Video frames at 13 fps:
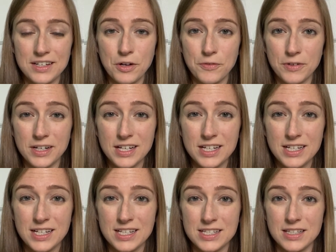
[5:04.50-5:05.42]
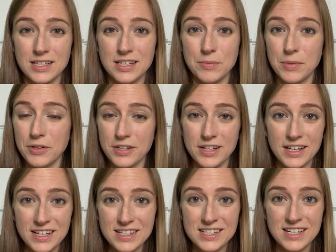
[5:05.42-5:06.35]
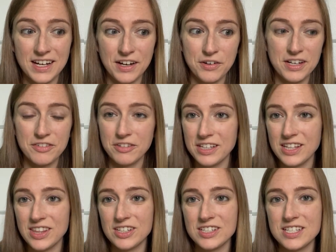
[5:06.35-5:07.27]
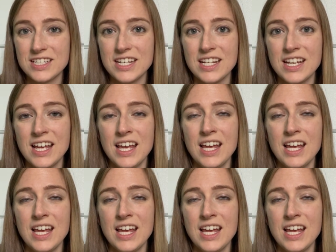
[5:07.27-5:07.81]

overnight because in the middle of the night I'll get really thirsty.